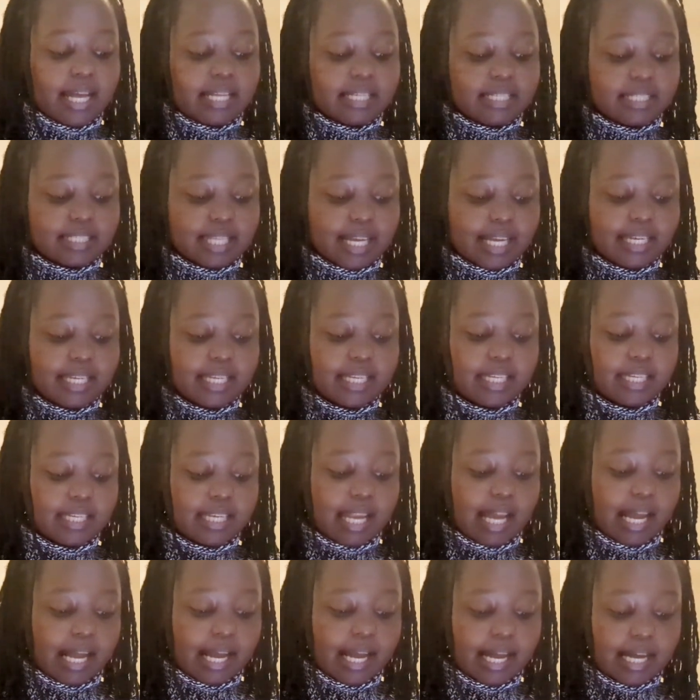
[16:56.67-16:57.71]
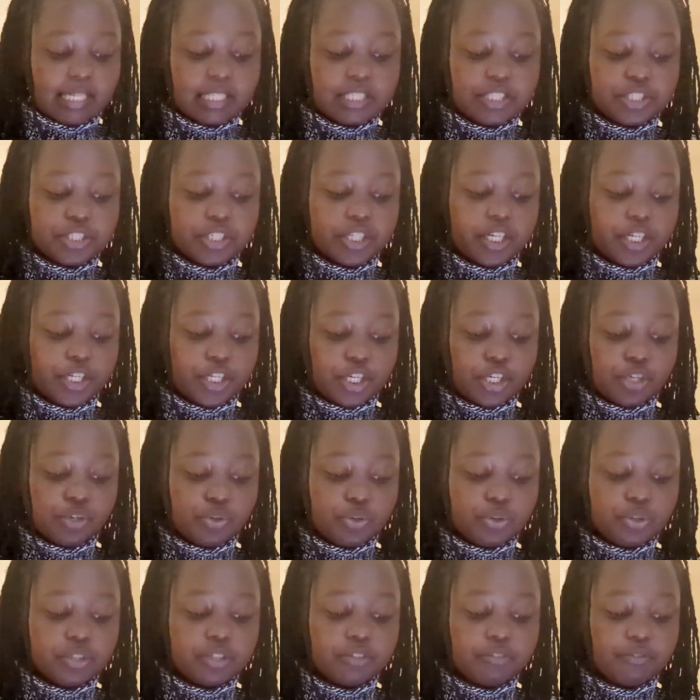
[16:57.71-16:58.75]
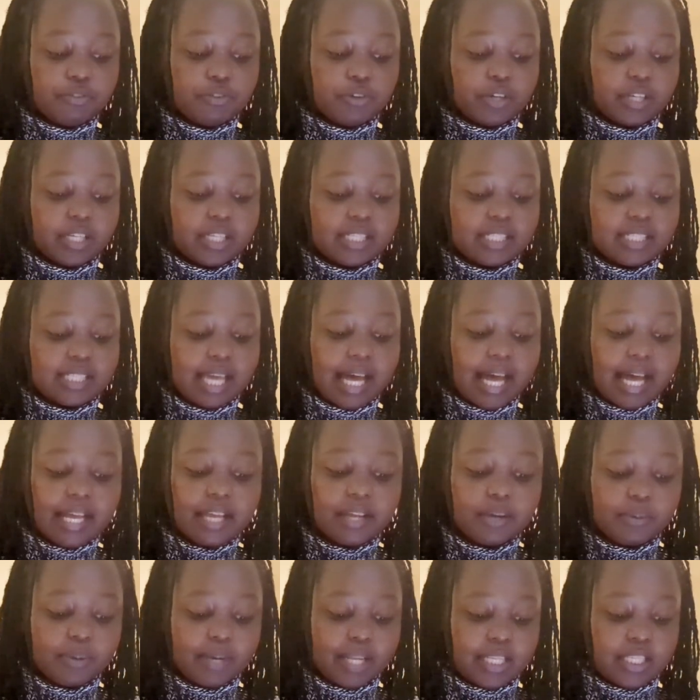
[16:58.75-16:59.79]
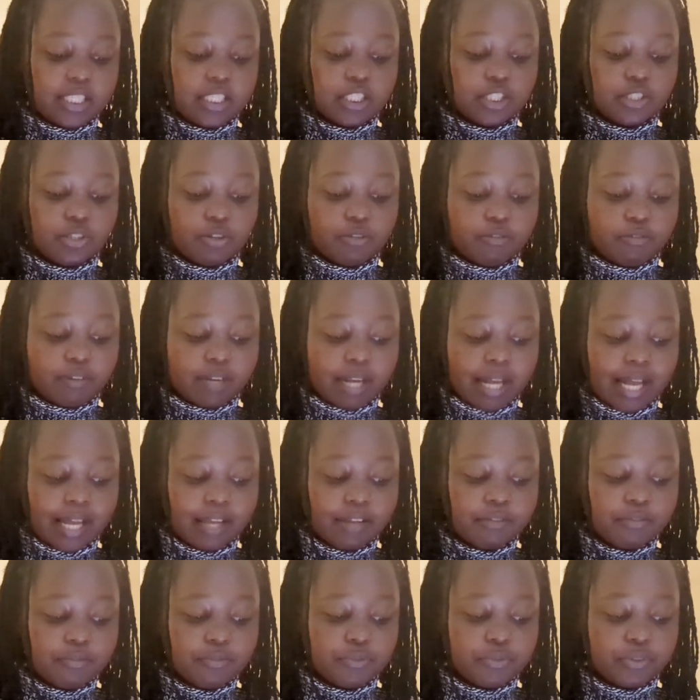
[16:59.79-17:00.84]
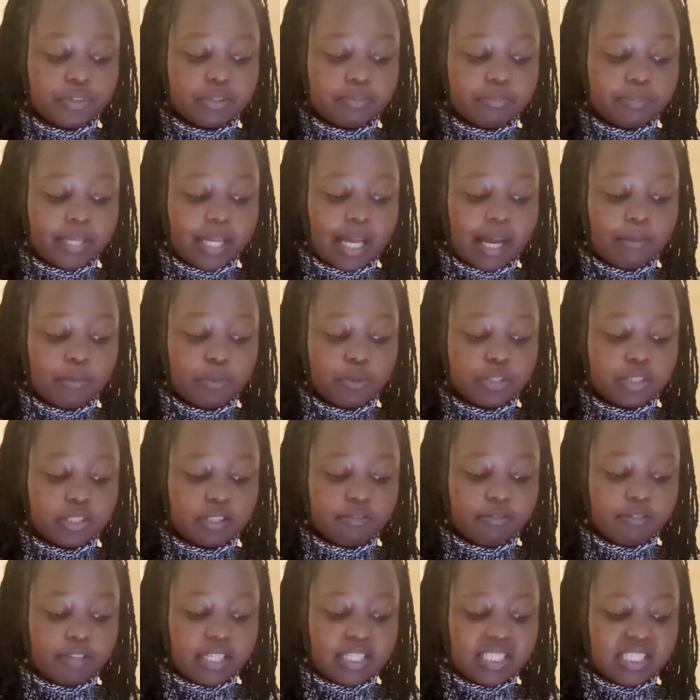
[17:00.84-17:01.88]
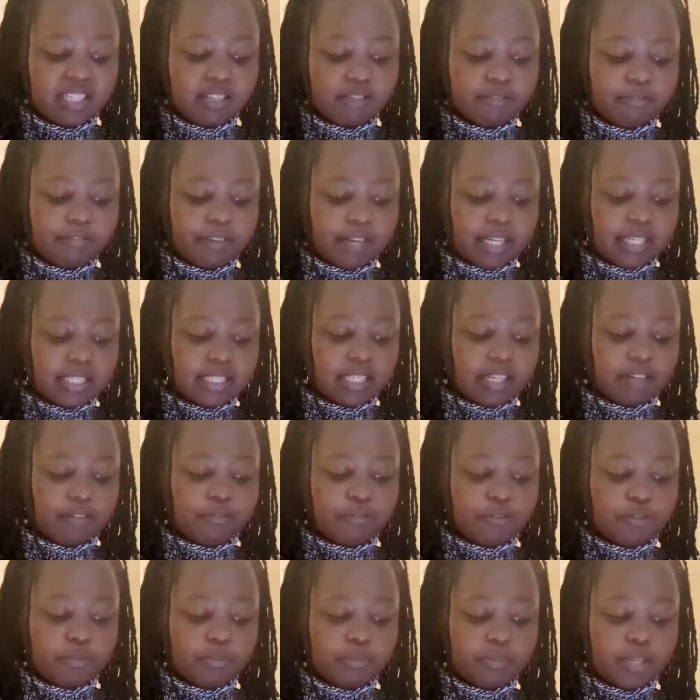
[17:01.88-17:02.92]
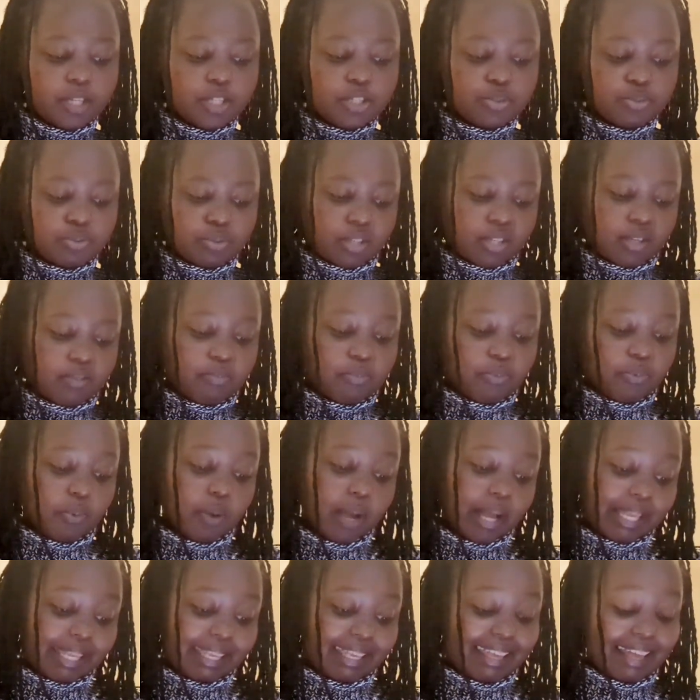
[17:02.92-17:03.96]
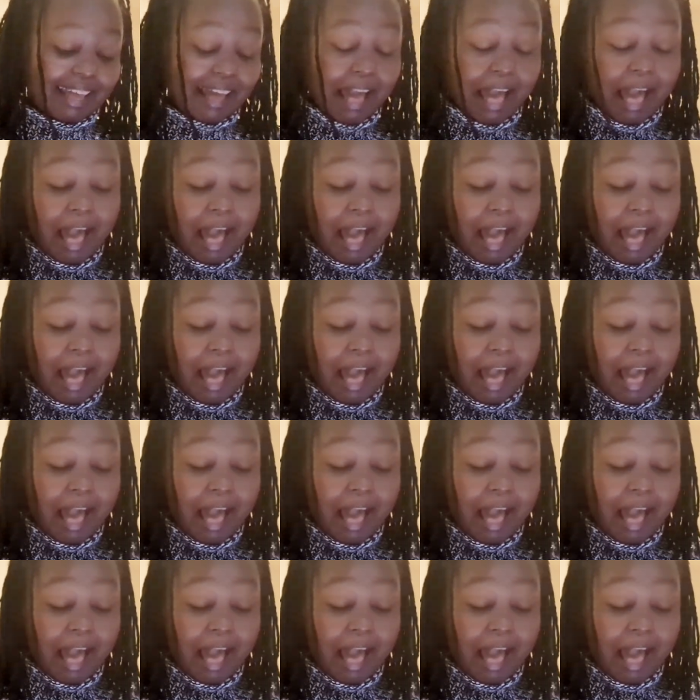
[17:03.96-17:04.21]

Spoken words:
Studying in a country renowned for its high quality of life would be a motivating factor for me to keep working